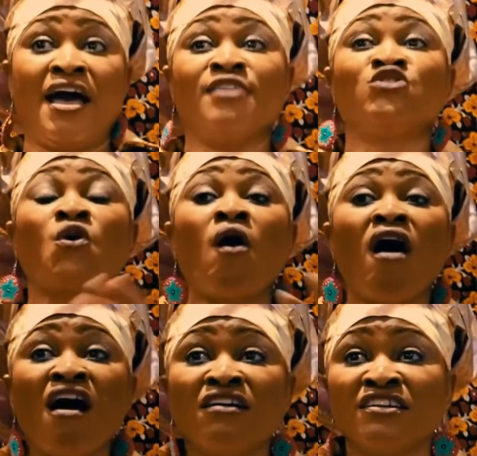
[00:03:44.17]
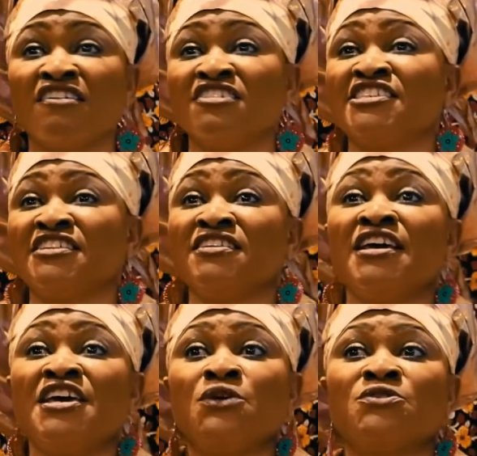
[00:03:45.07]
and so on until
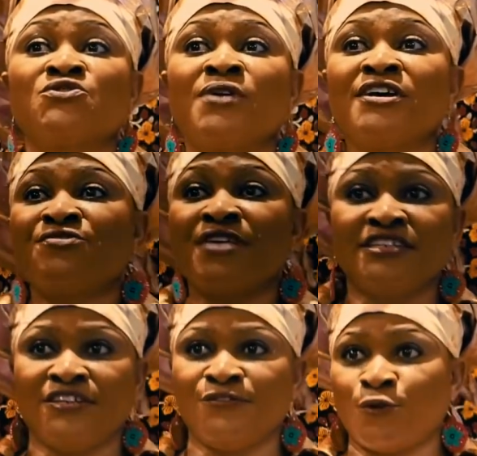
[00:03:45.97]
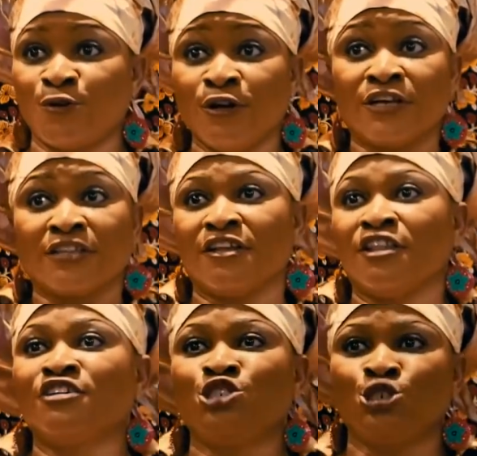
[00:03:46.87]
he was quite ready for the
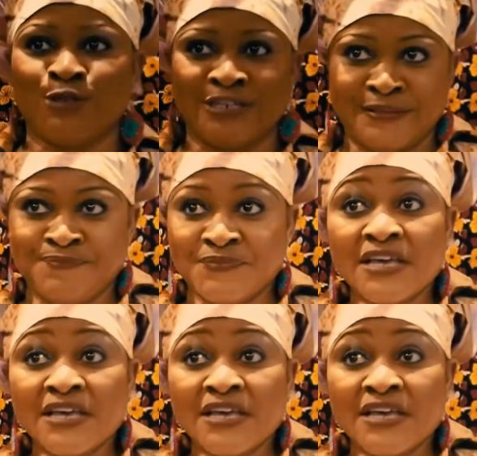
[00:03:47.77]
long journey.